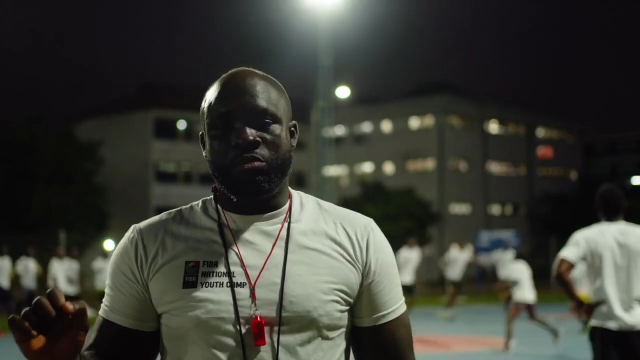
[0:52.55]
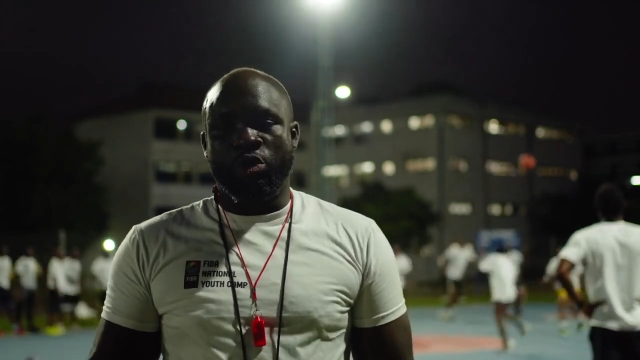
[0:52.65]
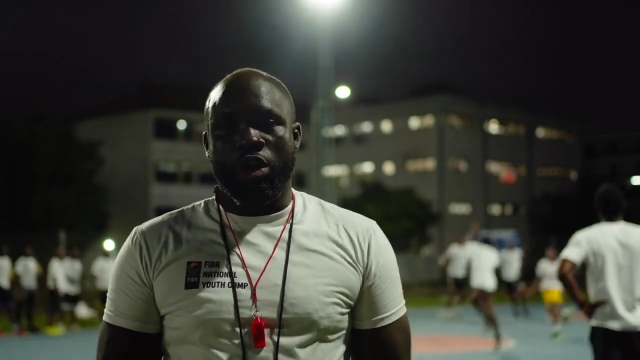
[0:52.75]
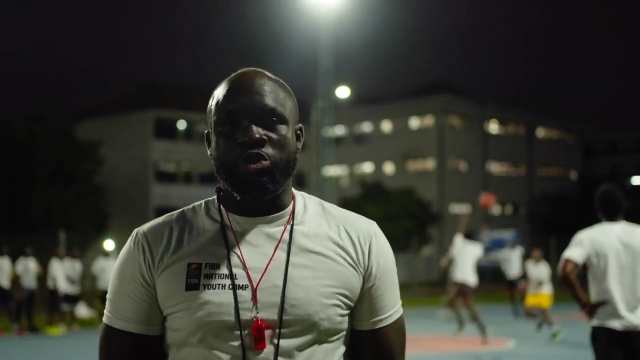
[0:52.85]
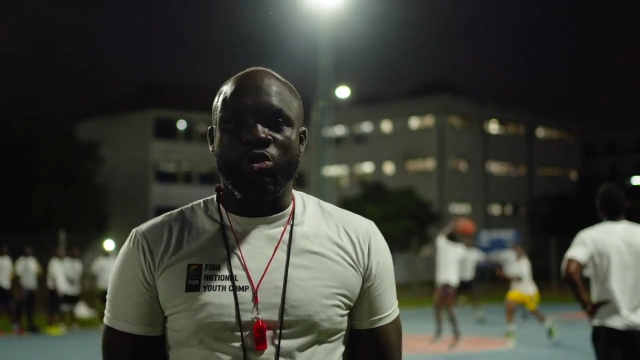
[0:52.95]

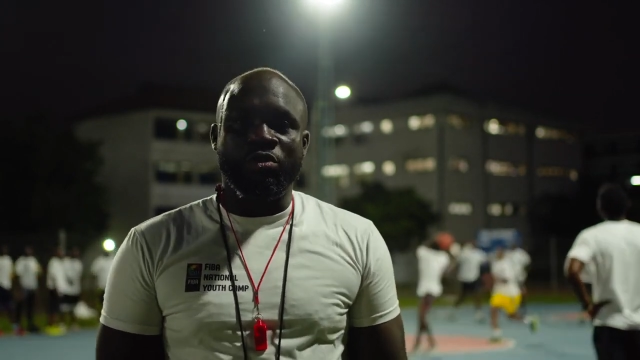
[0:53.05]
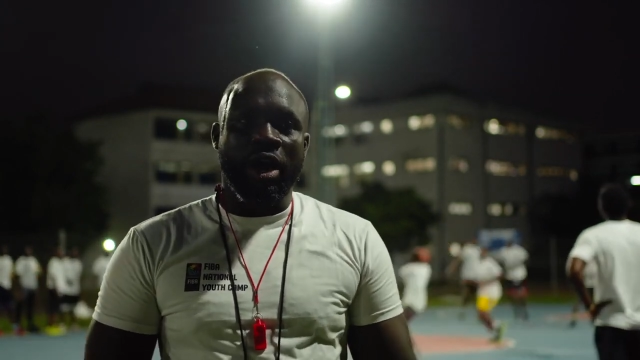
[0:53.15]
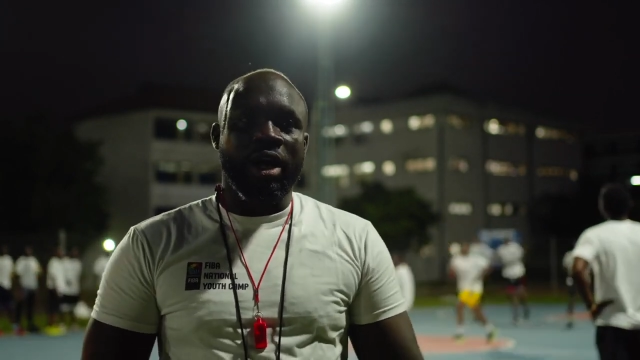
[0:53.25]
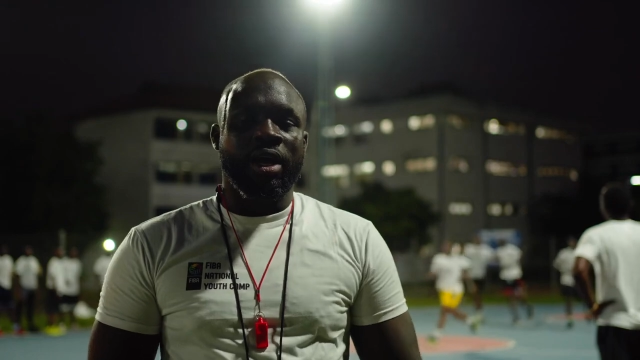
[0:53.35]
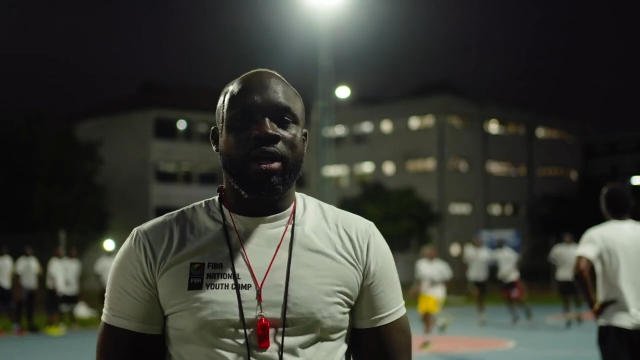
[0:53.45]

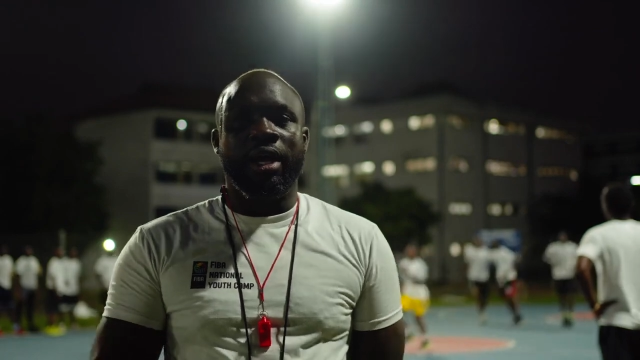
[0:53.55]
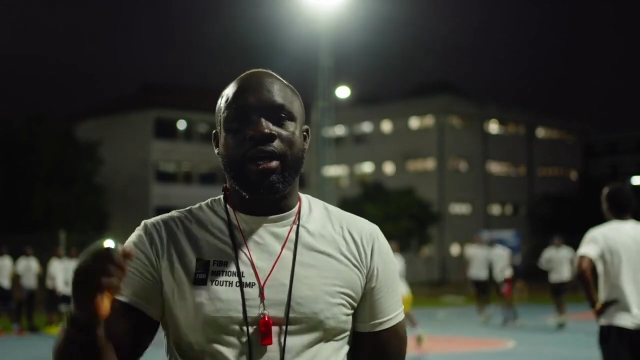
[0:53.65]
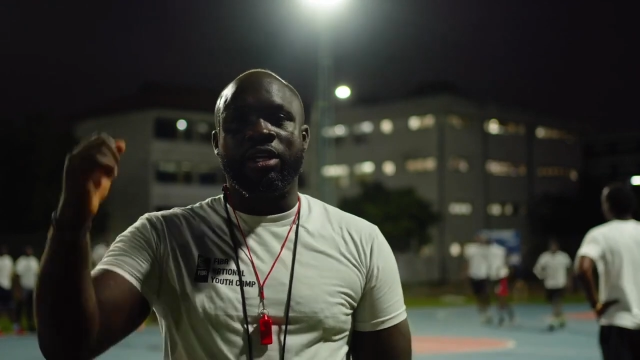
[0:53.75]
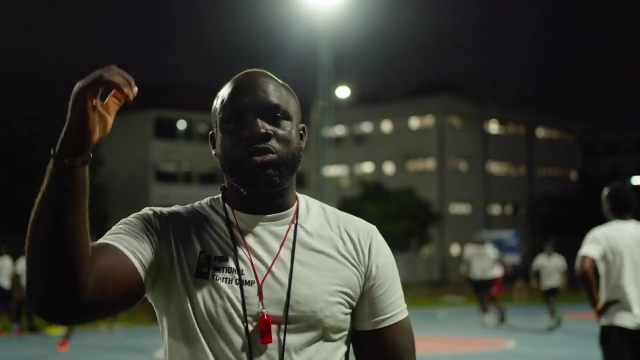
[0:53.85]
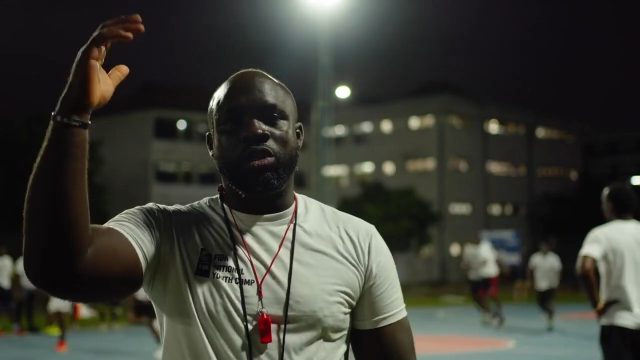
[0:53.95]
crossover, and
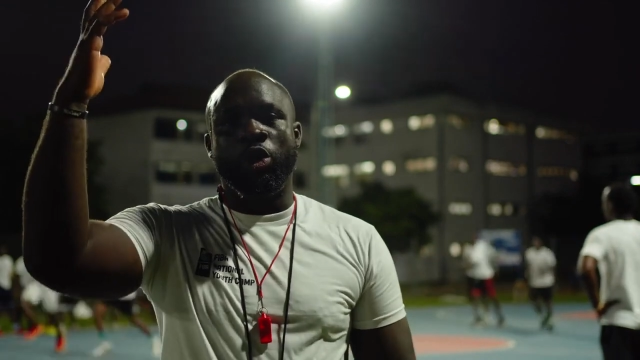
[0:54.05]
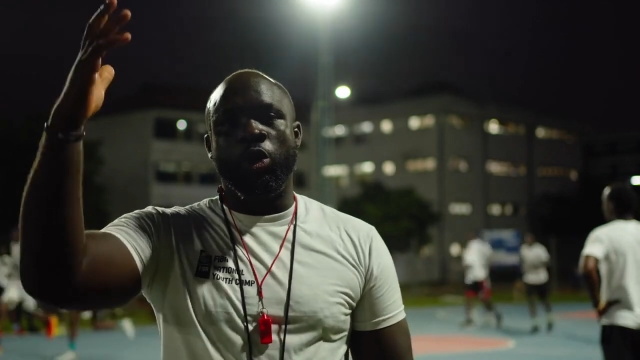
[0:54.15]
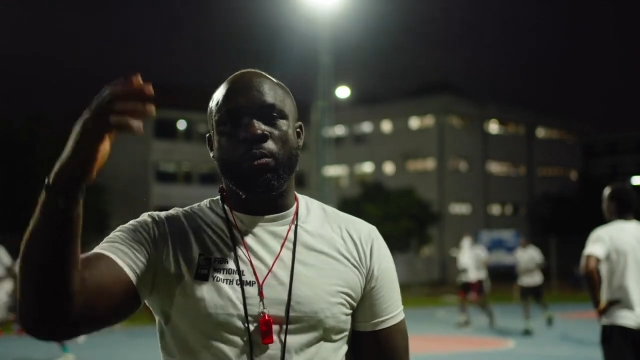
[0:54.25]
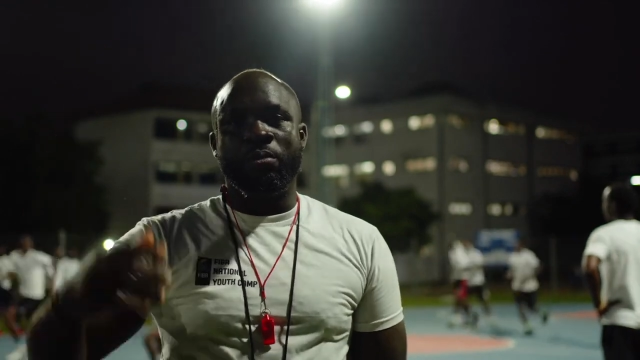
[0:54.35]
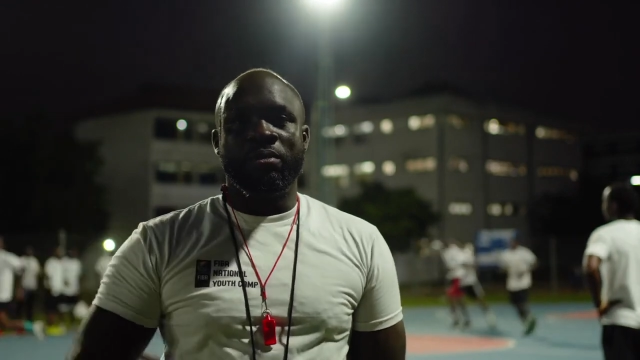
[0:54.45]
then to the
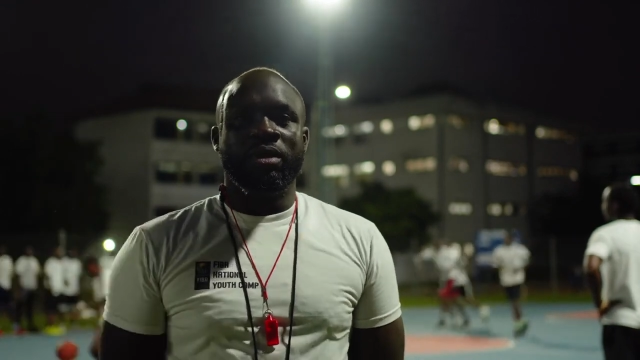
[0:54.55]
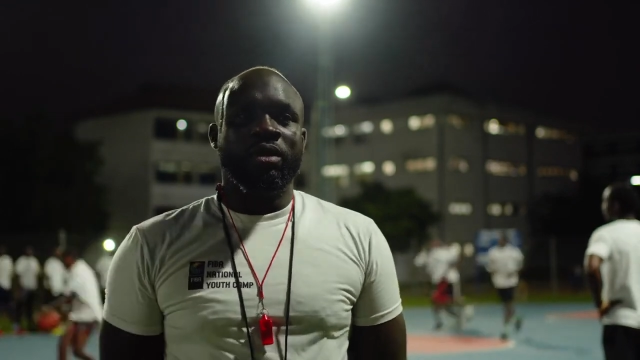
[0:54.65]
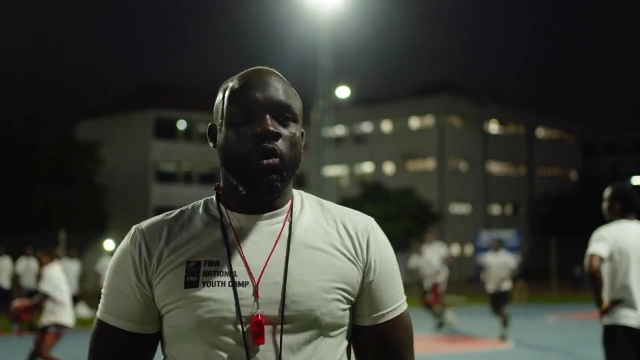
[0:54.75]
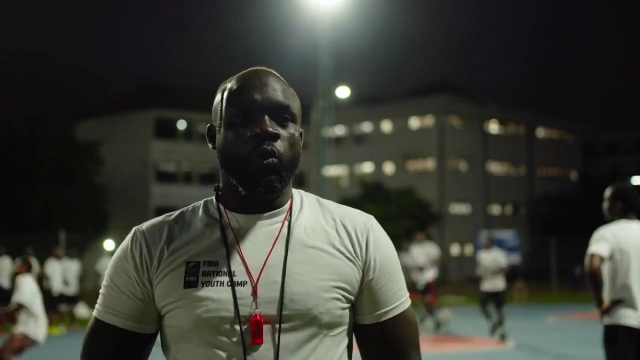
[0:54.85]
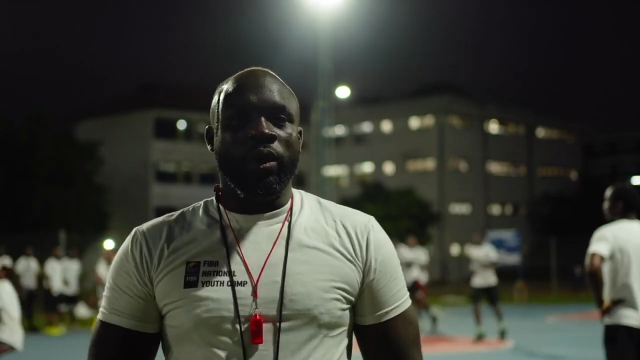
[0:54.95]

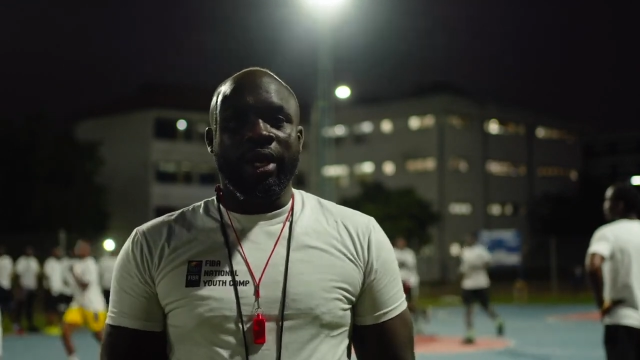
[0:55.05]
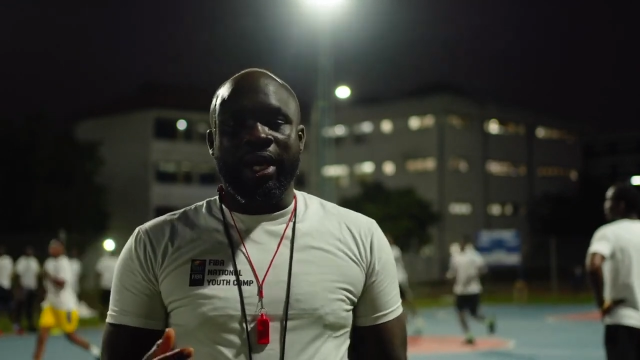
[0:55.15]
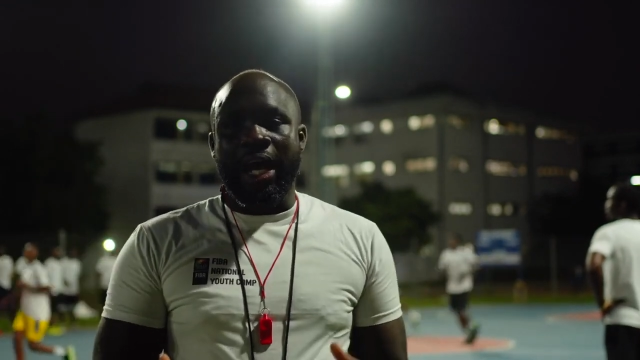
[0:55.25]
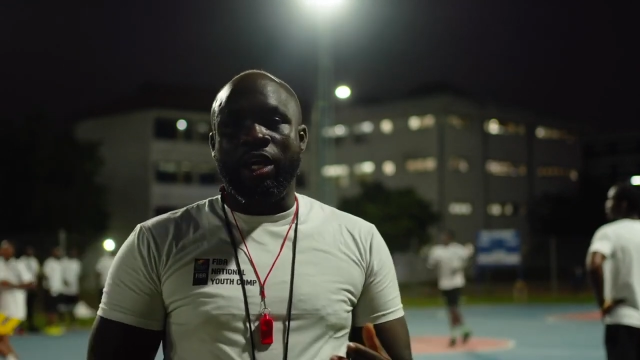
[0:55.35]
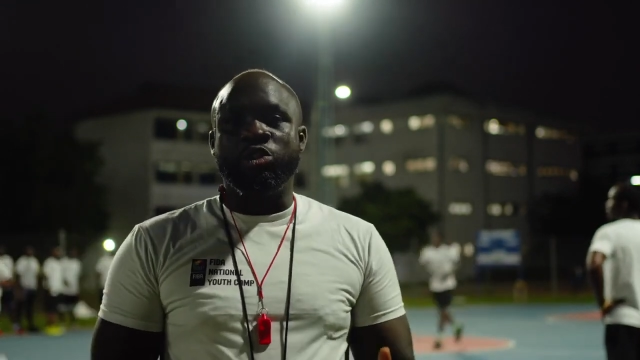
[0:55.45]
hook. We did
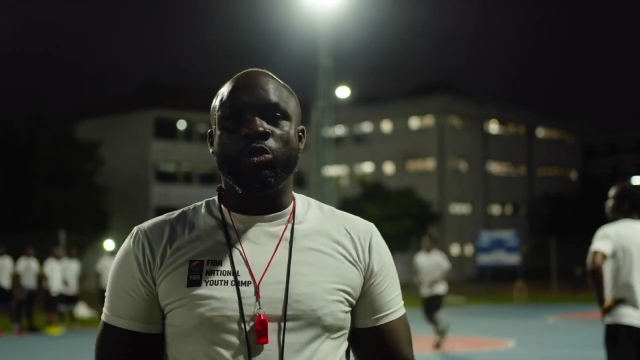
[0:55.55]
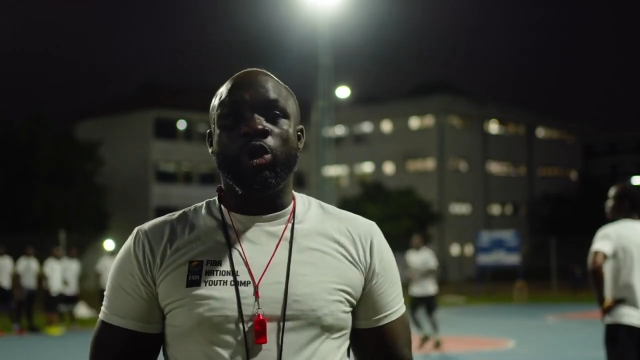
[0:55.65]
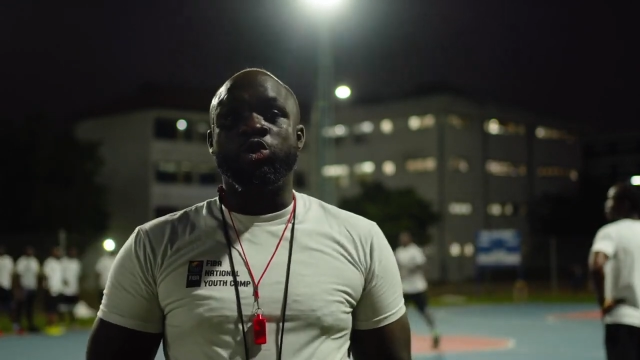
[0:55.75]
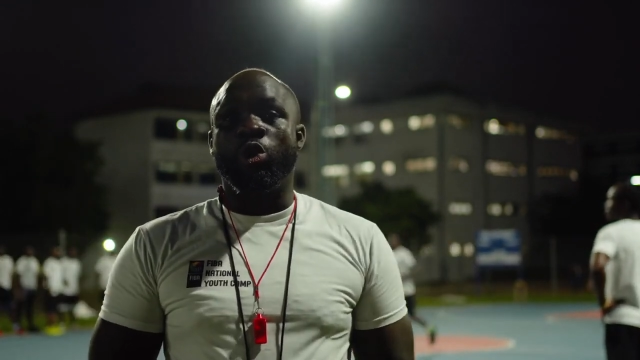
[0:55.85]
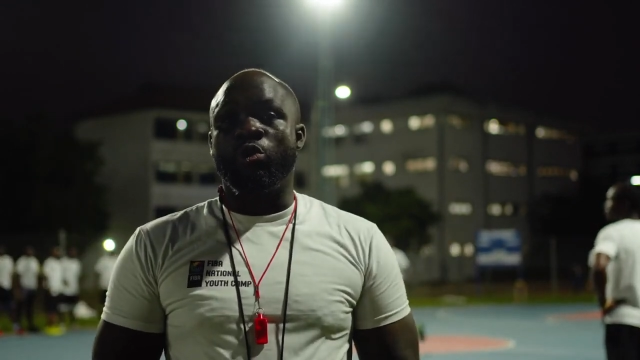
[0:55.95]
how to
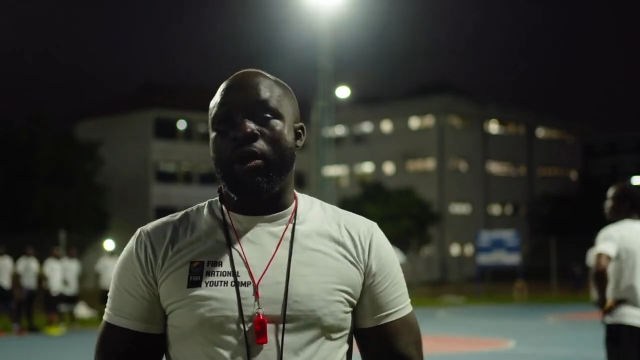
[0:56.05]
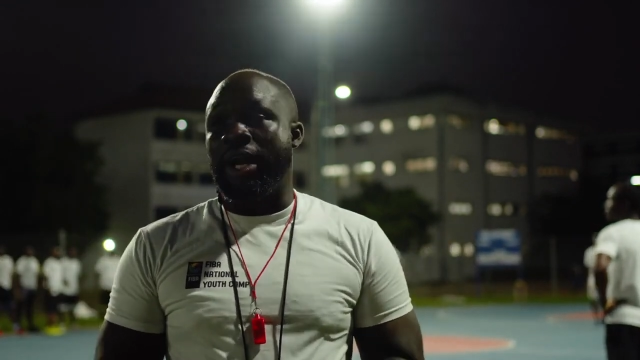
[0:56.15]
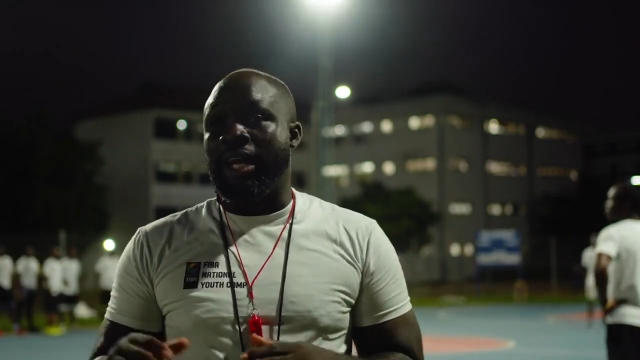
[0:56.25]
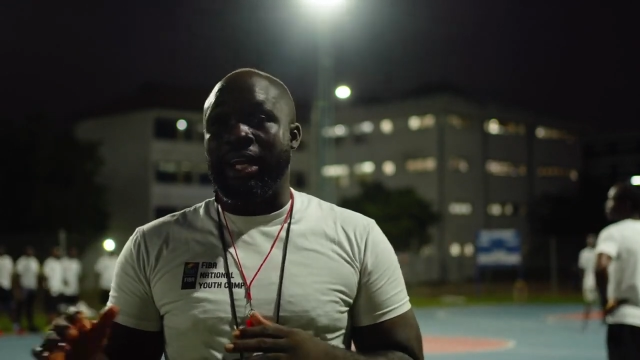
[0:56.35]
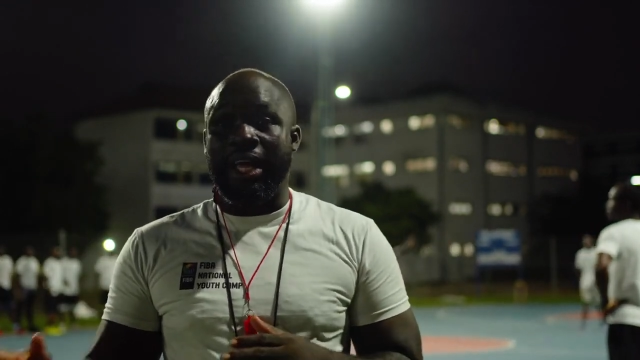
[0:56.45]
also
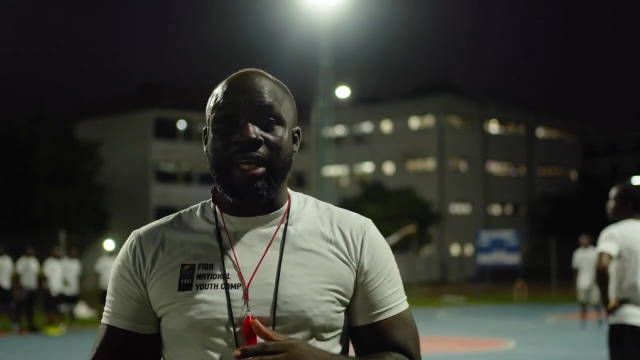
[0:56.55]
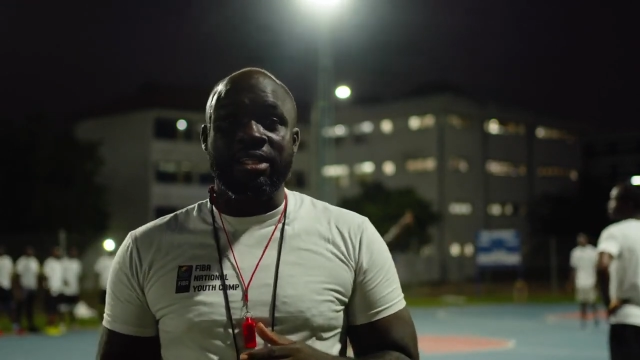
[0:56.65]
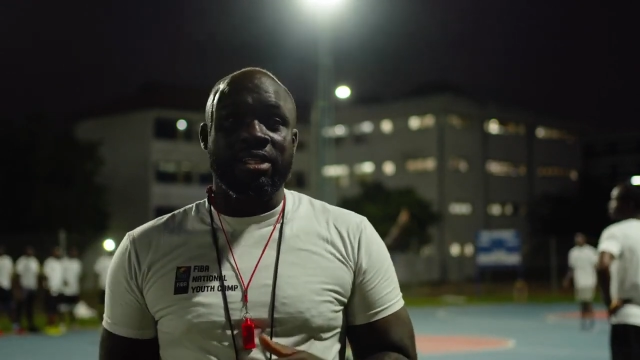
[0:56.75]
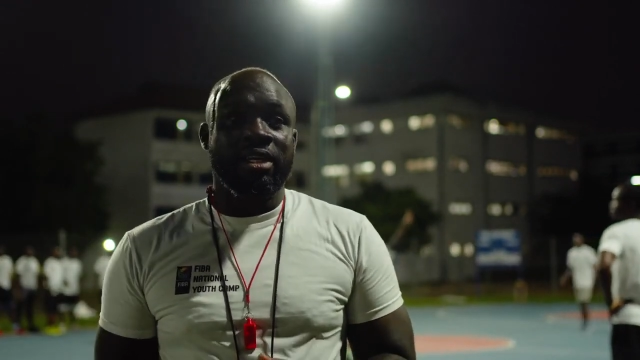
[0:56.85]
run the lanes